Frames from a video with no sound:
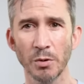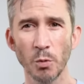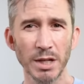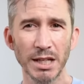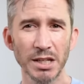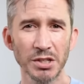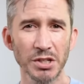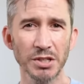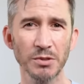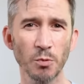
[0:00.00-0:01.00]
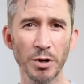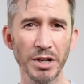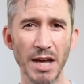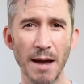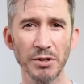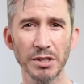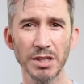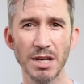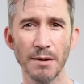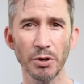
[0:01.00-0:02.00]
We didn't just want to capture the
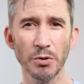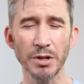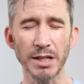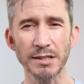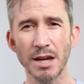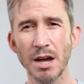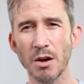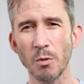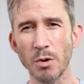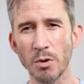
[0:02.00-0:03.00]
Diablo audience. We